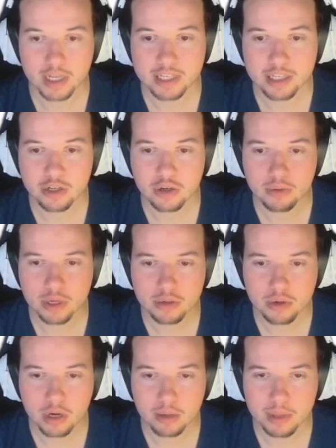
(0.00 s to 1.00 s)
ideally don't want
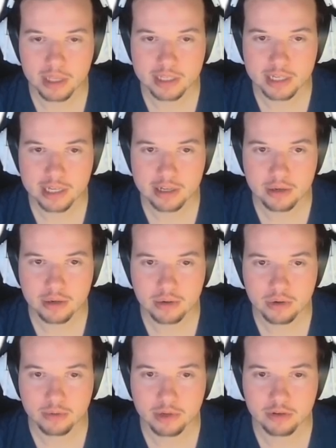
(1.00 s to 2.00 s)
to do an unbanned ticket
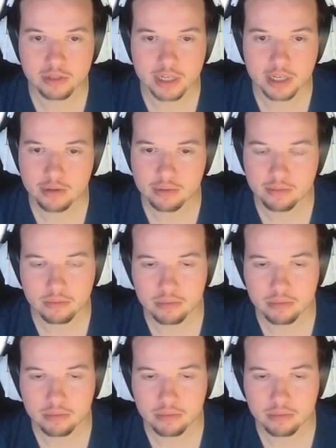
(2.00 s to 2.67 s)
or a redo ticket.